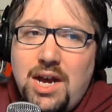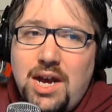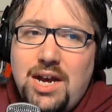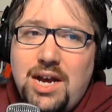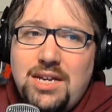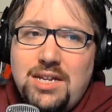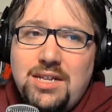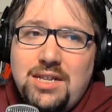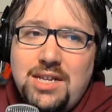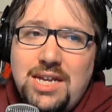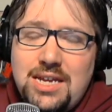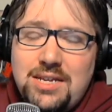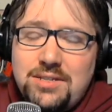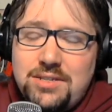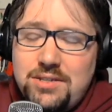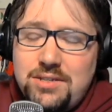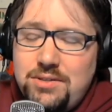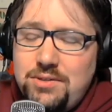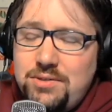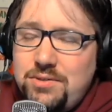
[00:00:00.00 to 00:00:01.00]
Uh, the
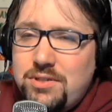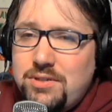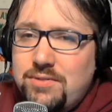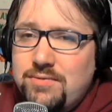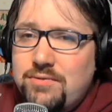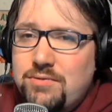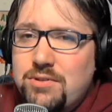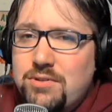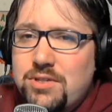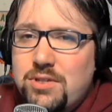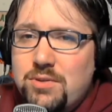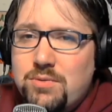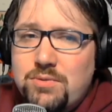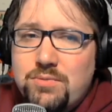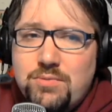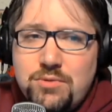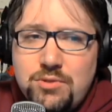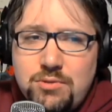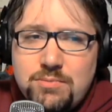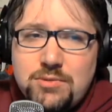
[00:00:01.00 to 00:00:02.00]
latest news, of course, there were
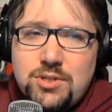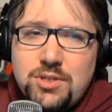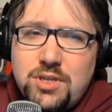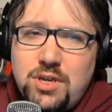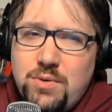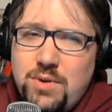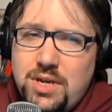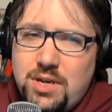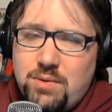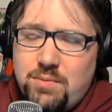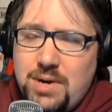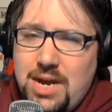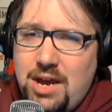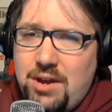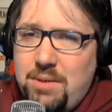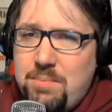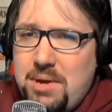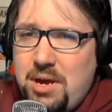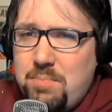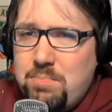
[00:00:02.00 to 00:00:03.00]
rumors going
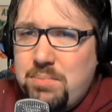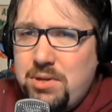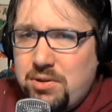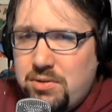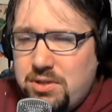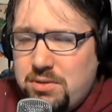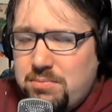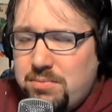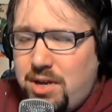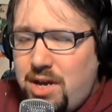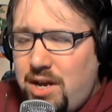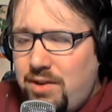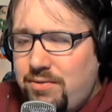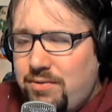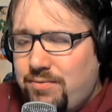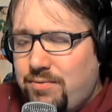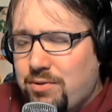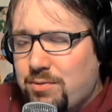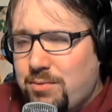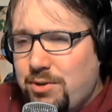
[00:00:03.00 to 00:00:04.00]
around about Bill DeMott,
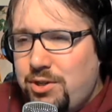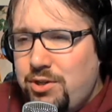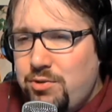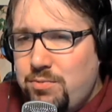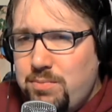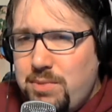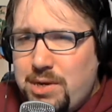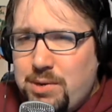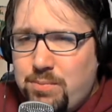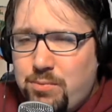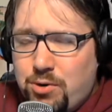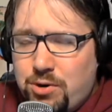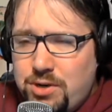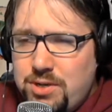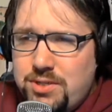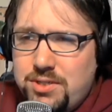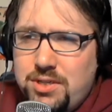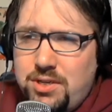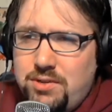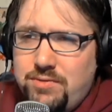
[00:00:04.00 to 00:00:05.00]
the former Hugh
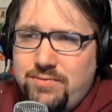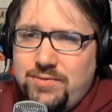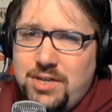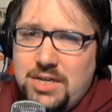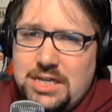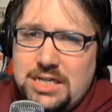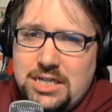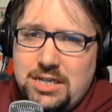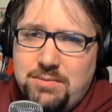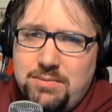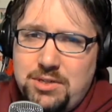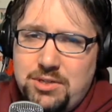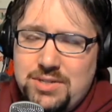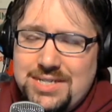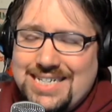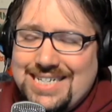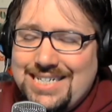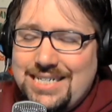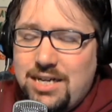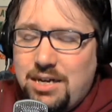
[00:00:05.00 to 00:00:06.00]
Morris of uh,
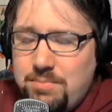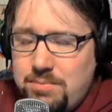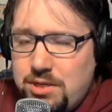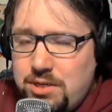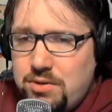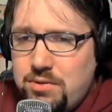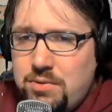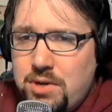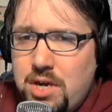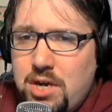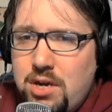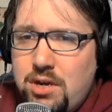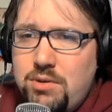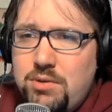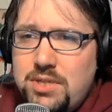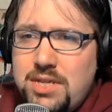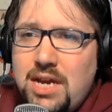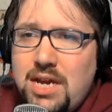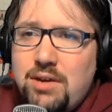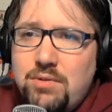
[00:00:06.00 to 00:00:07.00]
WCW,
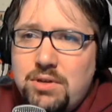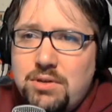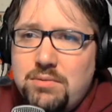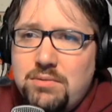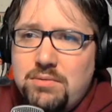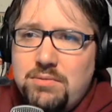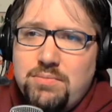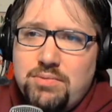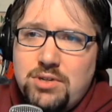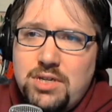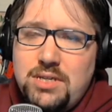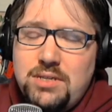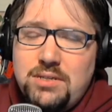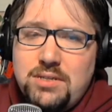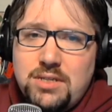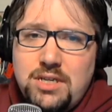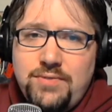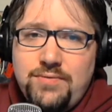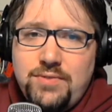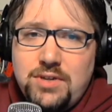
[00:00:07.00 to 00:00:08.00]
who is now a pretty
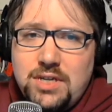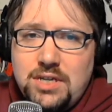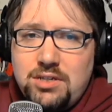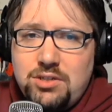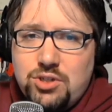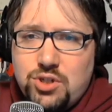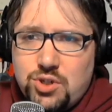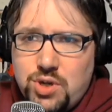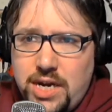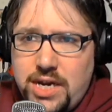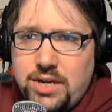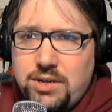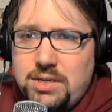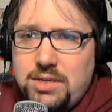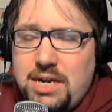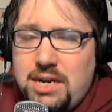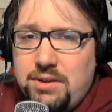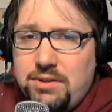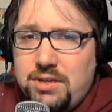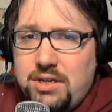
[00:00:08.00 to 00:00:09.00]
significant trainer
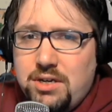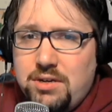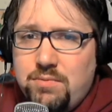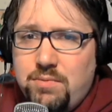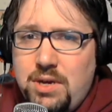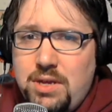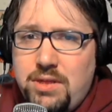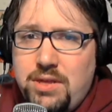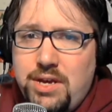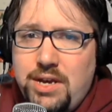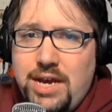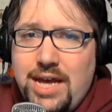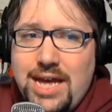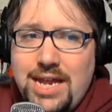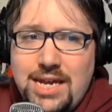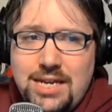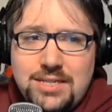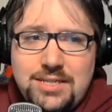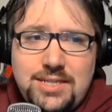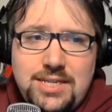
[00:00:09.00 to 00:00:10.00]
down there with uh,
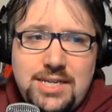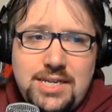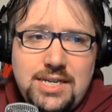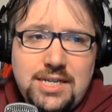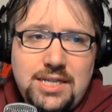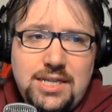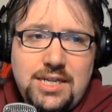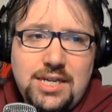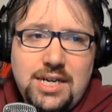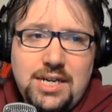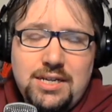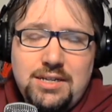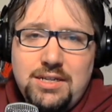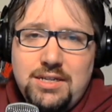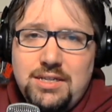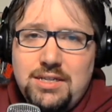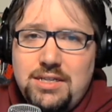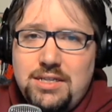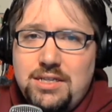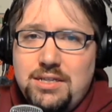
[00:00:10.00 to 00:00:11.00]
NXT and the, uh,
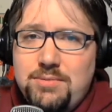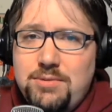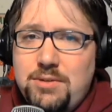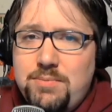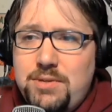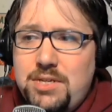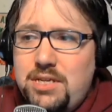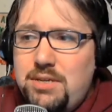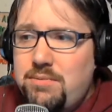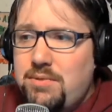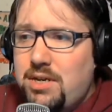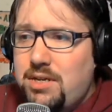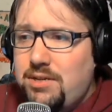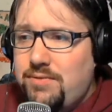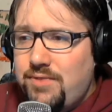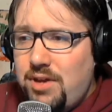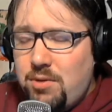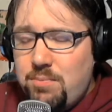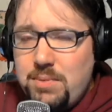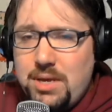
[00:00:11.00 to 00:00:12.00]
the WWE uh,
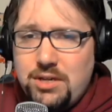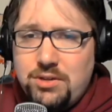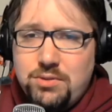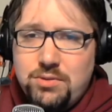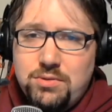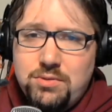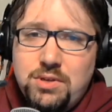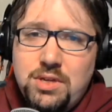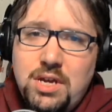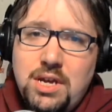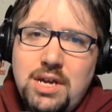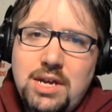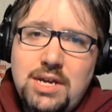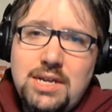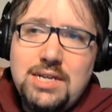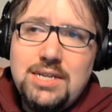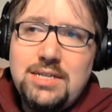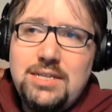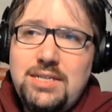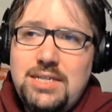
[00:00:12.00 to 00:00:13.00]
Developmental
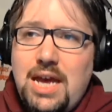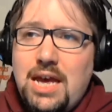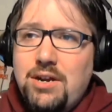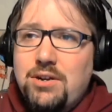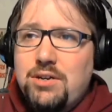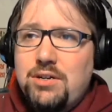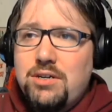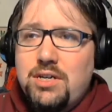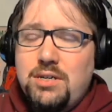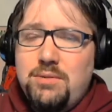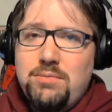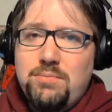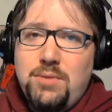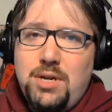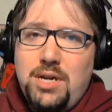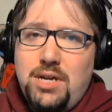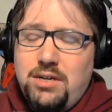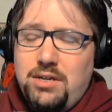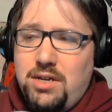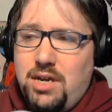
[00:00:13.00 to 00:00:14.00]
Center and,
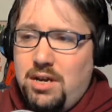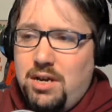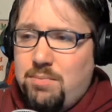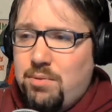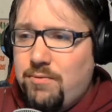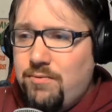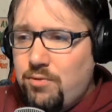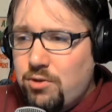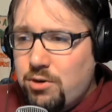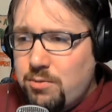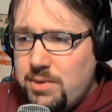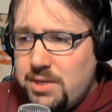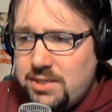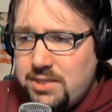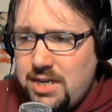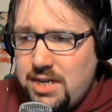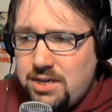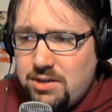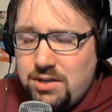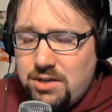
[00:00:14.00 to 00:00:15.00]
and uh,
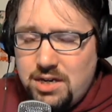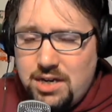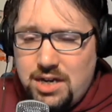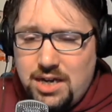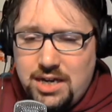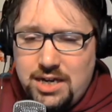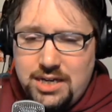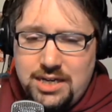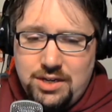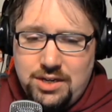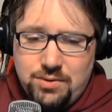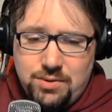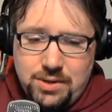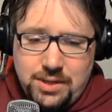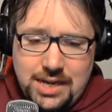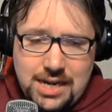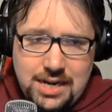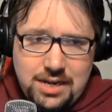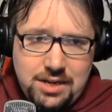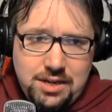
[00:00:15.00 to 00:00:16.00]
Performance Center in
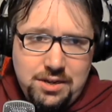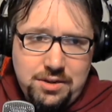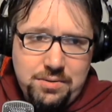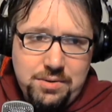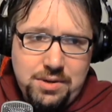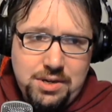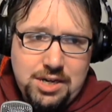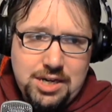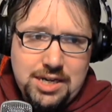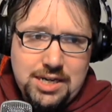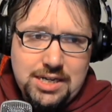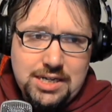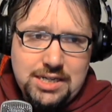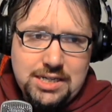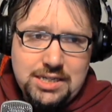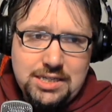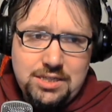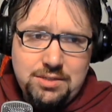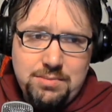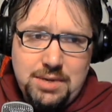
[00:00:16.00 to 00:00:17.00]

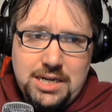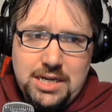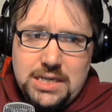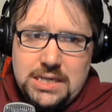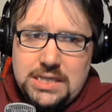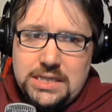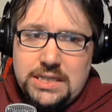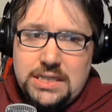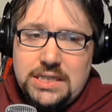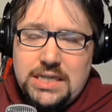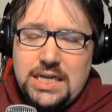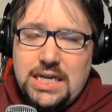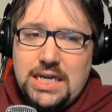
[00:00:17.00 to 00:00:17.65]
Orlando, to my knowledge.